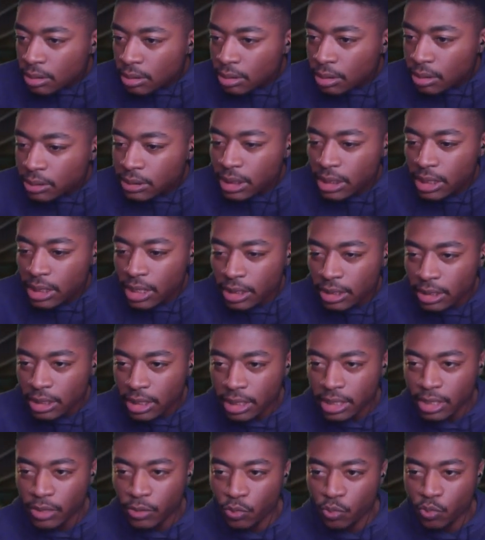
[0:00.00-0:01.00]
Looks
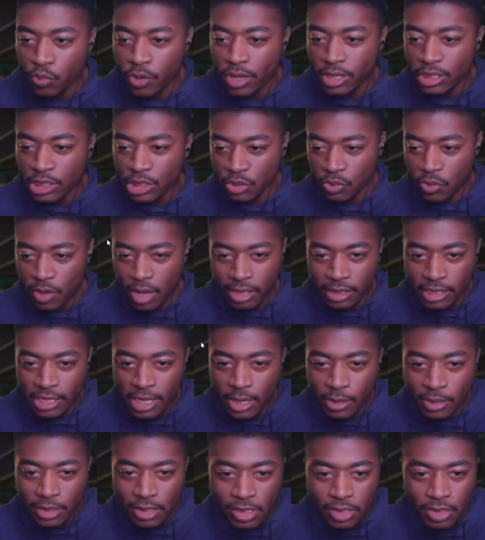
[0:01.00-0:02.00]
like a restaurant
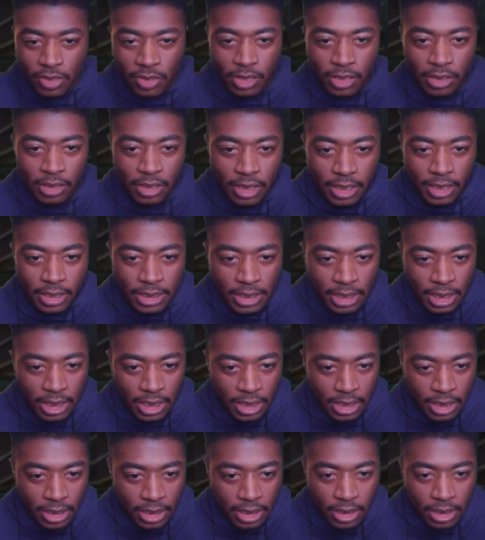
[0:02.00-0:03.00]
down here, and then it's like